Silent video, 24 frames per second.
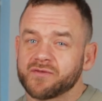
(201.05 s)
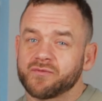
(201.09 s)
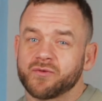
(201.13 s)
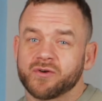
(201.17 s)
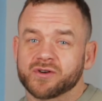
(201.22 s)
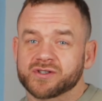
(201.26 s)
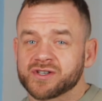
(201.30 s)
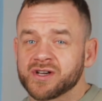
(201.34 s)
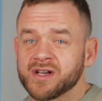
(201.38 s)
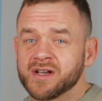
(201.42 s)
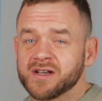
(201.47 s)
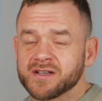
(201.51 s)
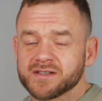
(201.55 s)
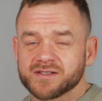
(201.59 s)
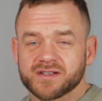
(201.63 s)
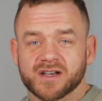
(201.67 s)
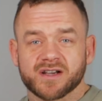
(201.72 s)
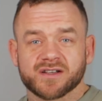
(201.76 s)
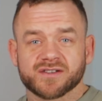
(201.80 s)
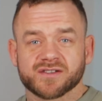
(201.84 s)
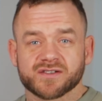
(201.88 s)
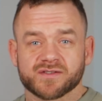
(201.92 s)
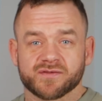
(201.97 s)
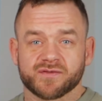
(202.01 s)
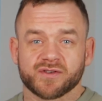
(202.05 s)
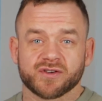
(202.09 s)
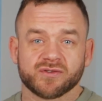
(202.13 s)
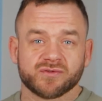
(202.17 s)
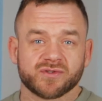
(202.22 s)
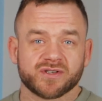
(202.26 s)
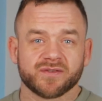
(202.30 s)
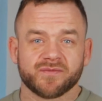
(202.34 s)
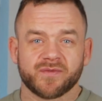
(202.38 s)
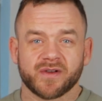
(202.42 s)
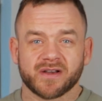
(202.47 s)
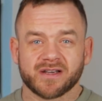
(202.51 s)
I've watched tons of
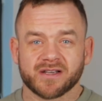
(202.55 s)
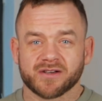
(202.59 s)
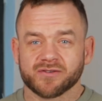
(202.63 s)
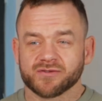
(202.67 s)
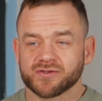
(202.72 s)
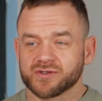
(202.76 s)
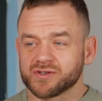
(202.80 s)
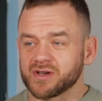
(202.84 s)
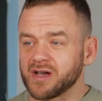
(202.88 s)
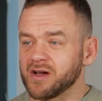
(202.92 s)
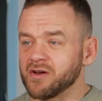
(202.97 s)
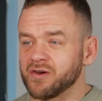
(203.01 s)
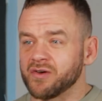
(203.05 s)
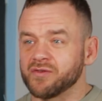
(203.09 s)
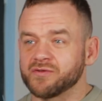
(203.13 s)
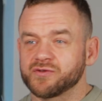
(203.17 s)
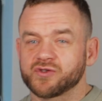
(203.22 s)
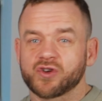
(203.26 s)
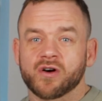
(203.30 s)
YouTube videos on